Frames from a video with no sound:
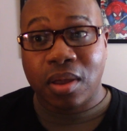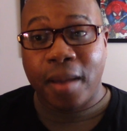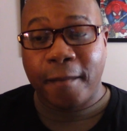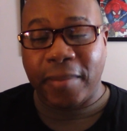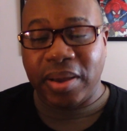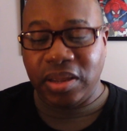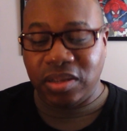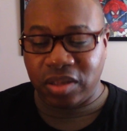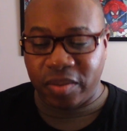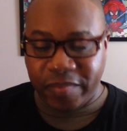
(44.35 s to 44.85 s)

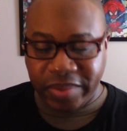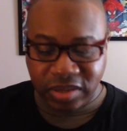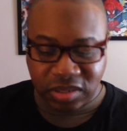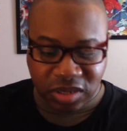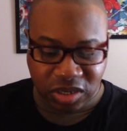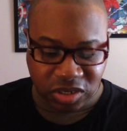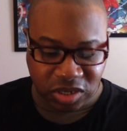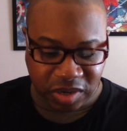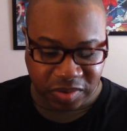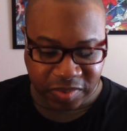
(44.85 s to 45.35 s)
But
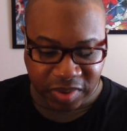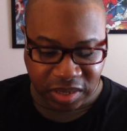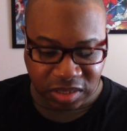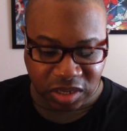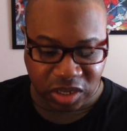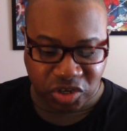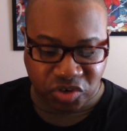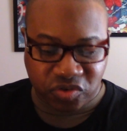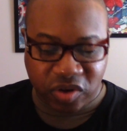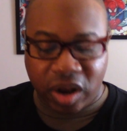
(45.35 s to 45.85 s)
in
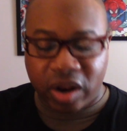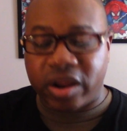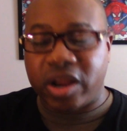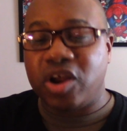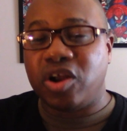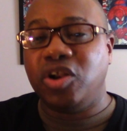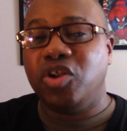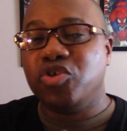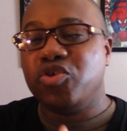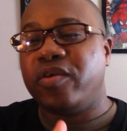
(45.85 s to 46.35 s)
this trailer
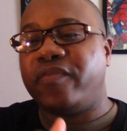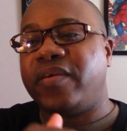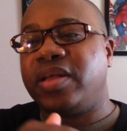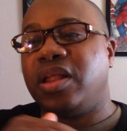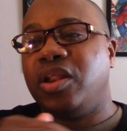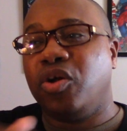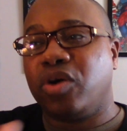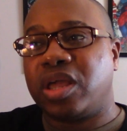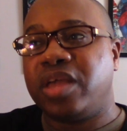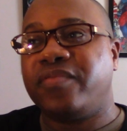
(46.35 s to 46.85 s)
here, you
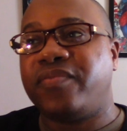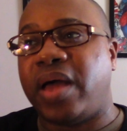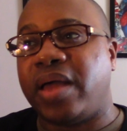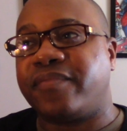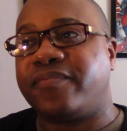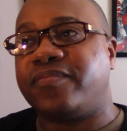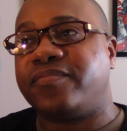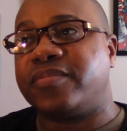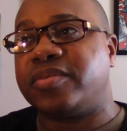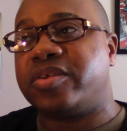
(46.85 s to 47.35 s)
find Loki
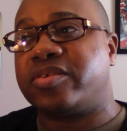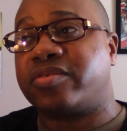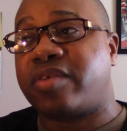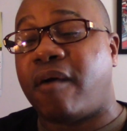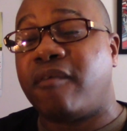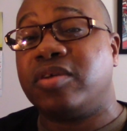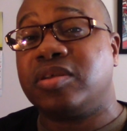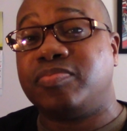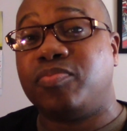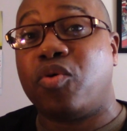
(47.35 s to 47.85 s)
like
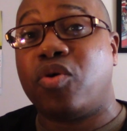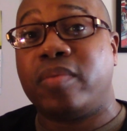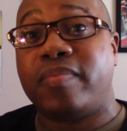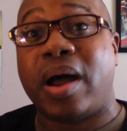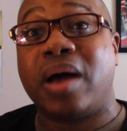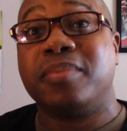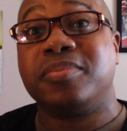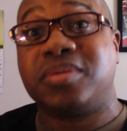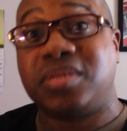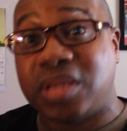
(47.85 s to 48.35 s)
discovers more
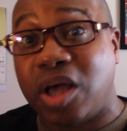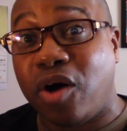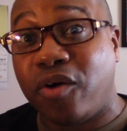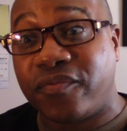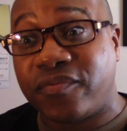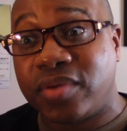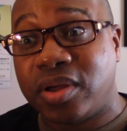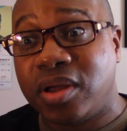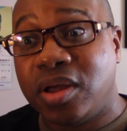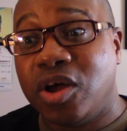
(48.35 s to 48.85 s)
about
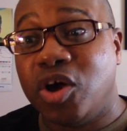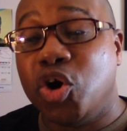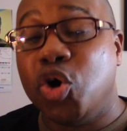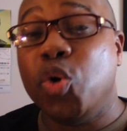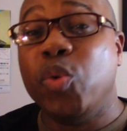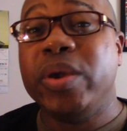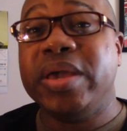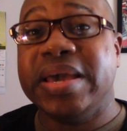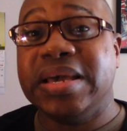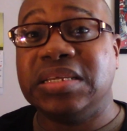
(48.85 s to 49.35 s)
himself,
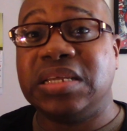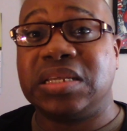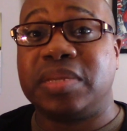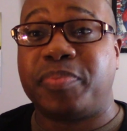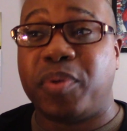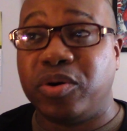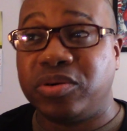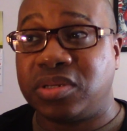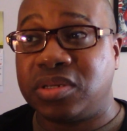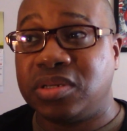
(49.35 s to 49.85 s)
who he is as a
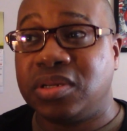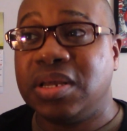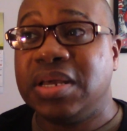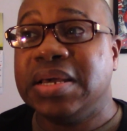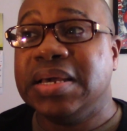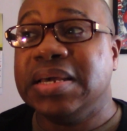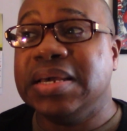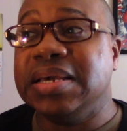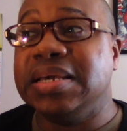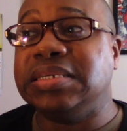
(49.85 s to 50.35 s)
person,
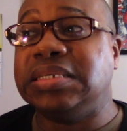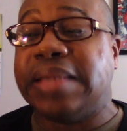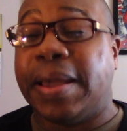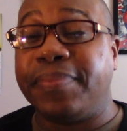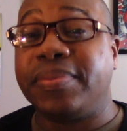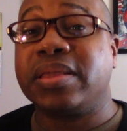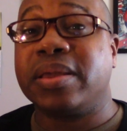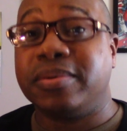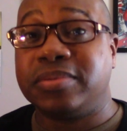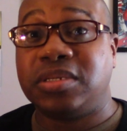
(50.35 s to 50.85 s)

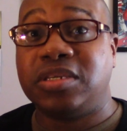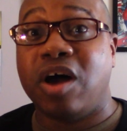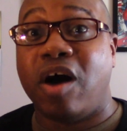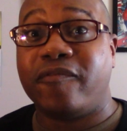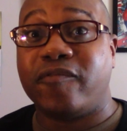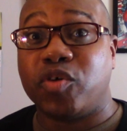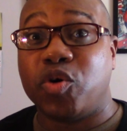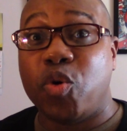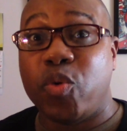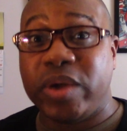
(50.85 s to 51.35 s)
accepting
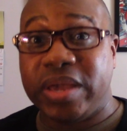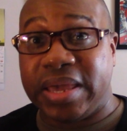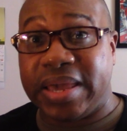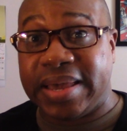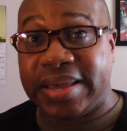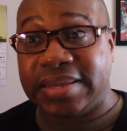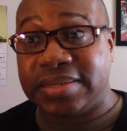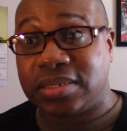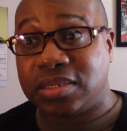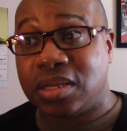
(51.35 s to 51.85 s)
himself for who he
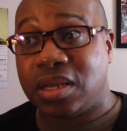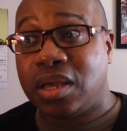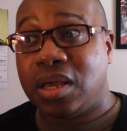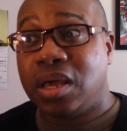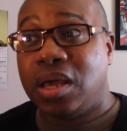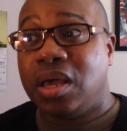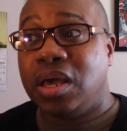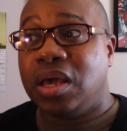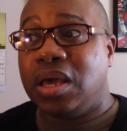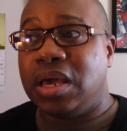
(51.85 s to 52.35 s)
is,
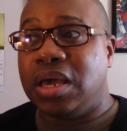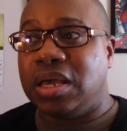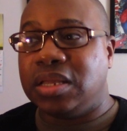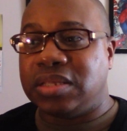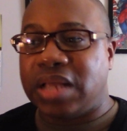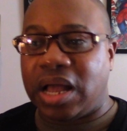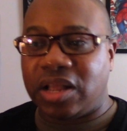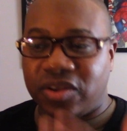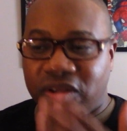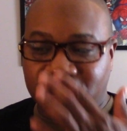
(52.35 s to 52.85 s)

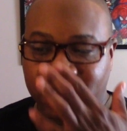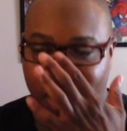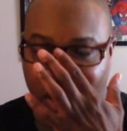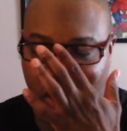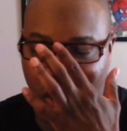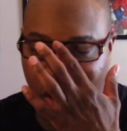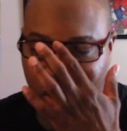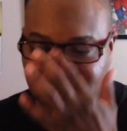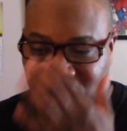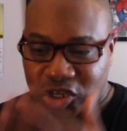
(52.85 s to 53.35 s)
and
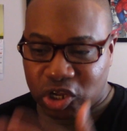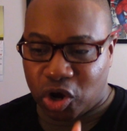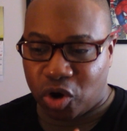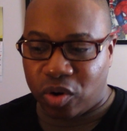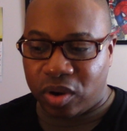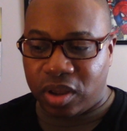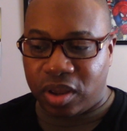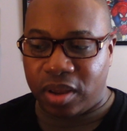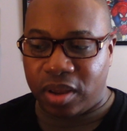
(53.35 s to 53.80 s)
also